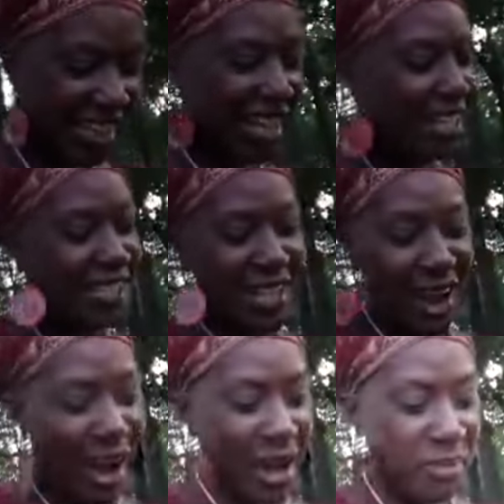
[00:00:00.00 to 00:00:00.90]
it's all
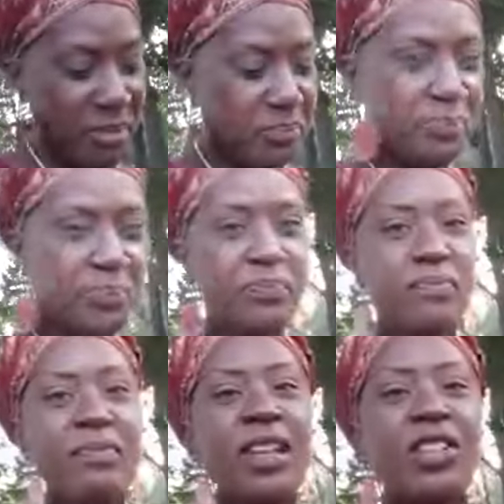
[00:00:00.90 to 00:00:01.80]
right.
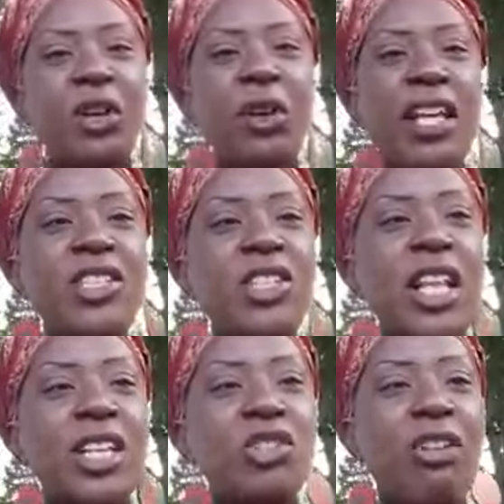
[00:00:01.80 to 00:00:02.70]
So let's
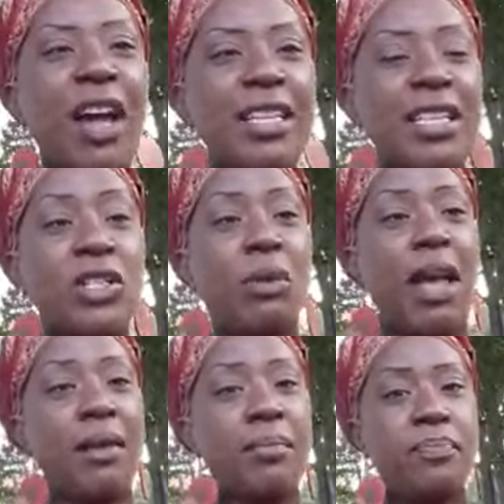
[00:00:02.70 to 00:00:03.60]
let's try it this
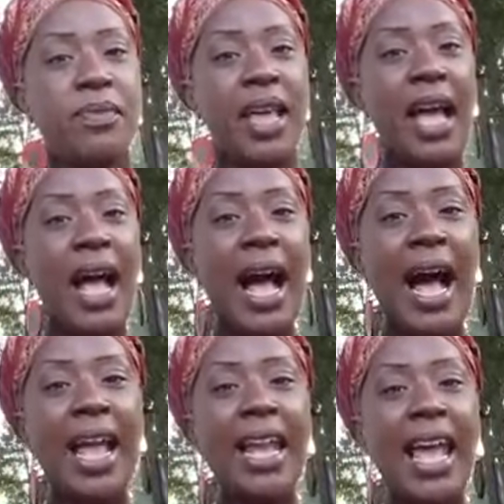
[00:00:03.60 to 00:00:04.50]
way.
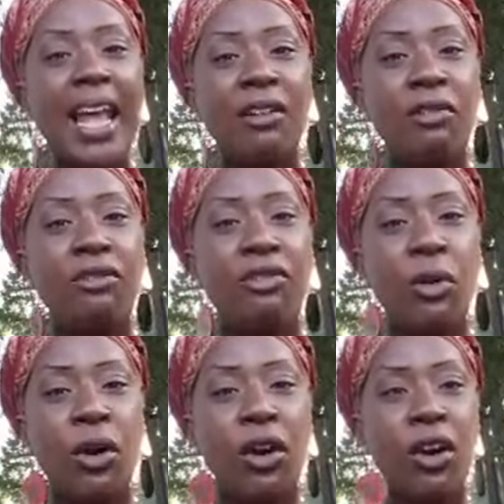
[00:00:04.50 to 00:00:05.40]
I like
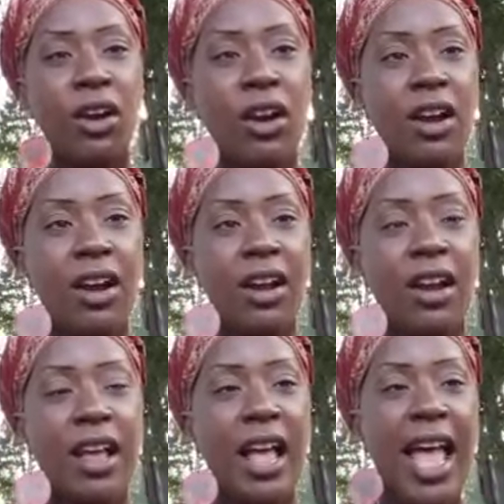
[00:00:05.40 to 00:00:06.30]
four
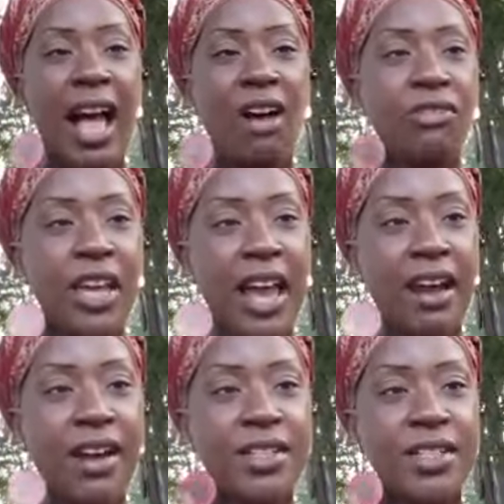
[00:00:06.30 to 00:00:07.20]
alpha
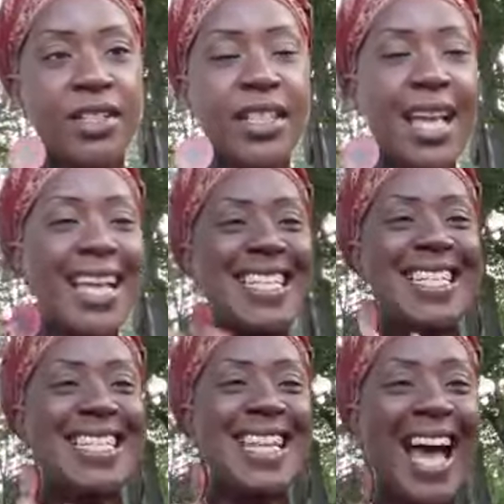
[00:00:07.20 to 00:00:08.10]
characters,
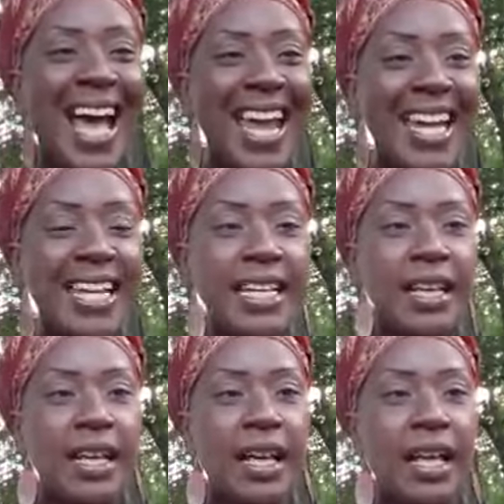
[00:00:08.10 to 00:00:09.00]
nine
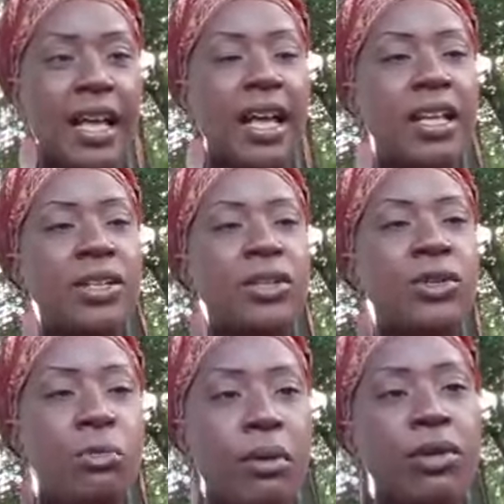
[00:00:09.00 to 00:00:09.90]

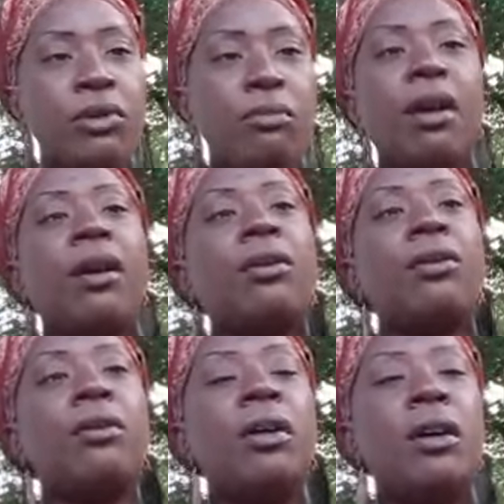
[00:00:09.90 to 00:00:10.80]

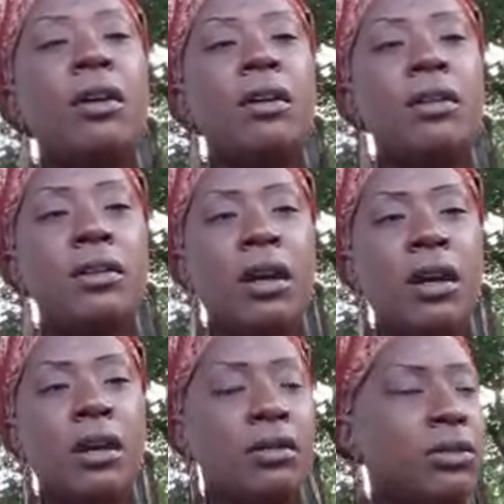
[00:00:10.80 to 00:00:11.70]
numerical
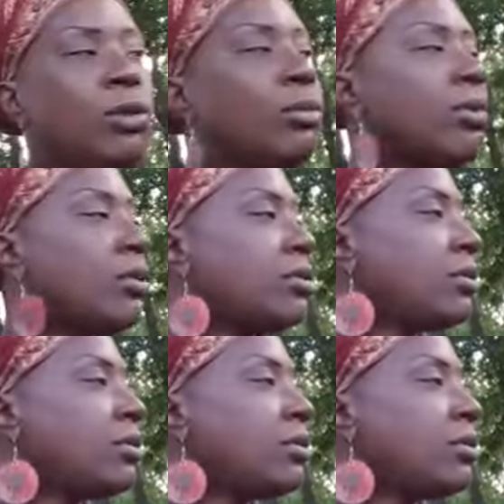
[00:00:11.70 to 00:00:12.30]
uh, numerals.